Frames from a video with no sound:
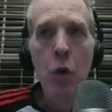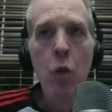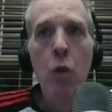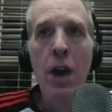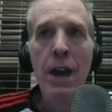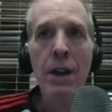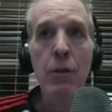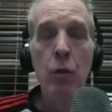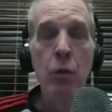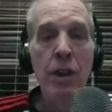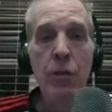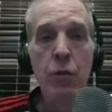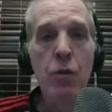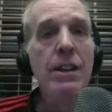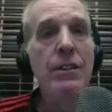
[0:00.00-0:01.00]
went
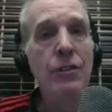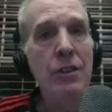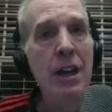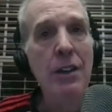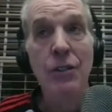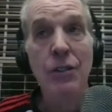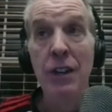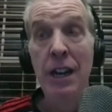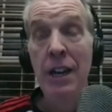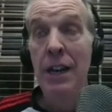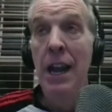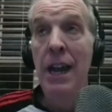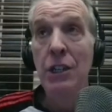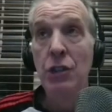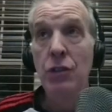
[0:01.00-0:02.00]
with Reece Nelson and
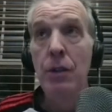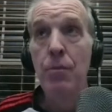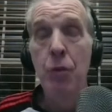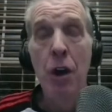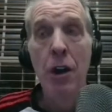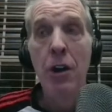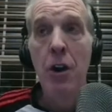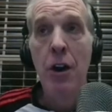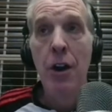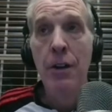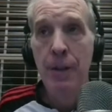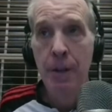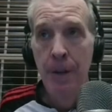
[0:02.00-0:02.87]
actually brought on